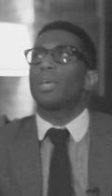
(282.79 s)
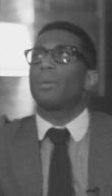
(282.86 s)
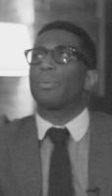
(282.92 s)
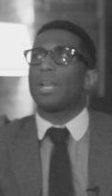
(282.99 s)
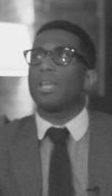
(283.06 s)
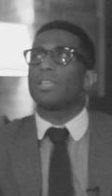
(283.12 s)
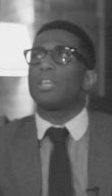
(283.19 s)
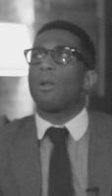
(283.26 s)

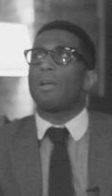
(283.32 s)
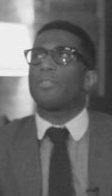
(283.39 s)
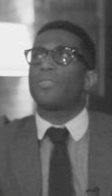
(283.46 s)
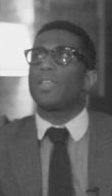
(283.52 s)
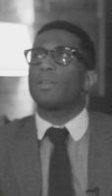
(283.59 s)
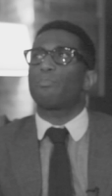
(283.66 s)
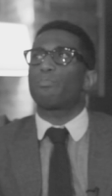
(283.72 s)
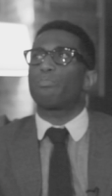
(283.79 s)
But I
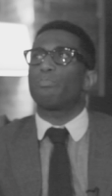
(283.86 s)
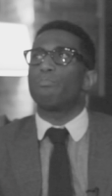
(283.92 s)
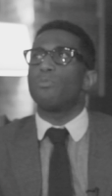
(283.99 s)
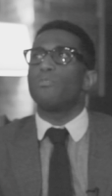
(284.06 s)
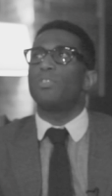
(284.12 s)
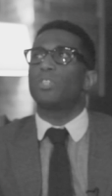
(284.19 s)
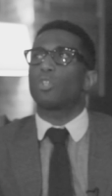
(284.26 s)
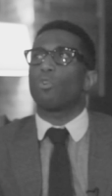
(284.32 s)
think
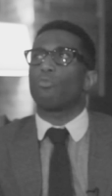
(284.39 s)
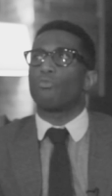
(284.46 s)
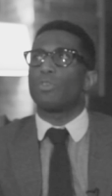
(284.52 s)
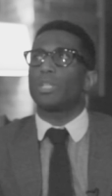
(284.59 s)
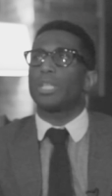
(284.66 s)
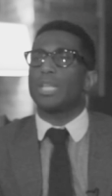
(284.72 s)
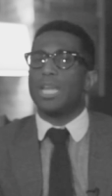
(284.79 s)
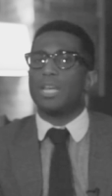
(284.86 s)
movies are a
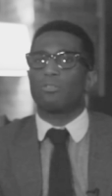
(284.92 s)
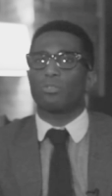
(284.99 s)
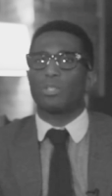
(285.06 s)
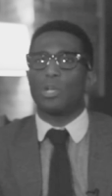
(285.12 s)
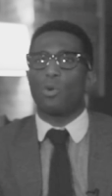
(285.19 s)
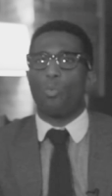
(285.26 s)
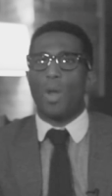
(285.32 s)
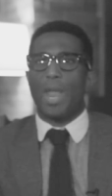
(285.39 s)
really
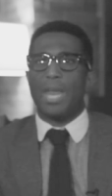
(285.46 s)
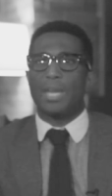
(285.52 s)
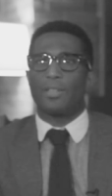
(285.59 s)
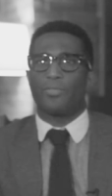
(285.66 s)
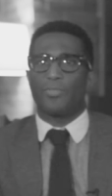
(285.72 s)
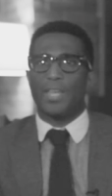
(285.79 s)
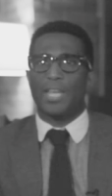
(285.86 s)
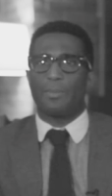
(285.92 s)
interesting way to
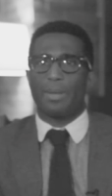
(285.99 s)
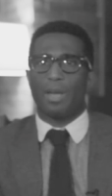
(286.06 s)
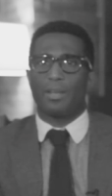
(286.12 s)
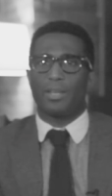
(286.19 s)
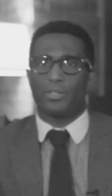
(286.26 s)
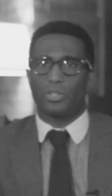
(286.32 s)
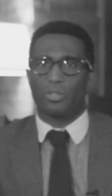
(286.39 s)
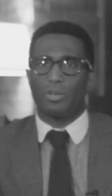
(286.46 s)
think about
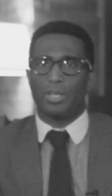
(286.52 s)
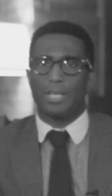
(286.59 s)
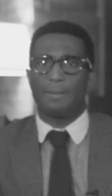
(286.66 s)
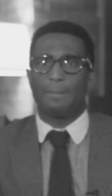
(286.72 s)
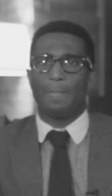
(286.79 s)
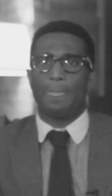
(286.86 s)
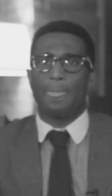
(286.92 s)
history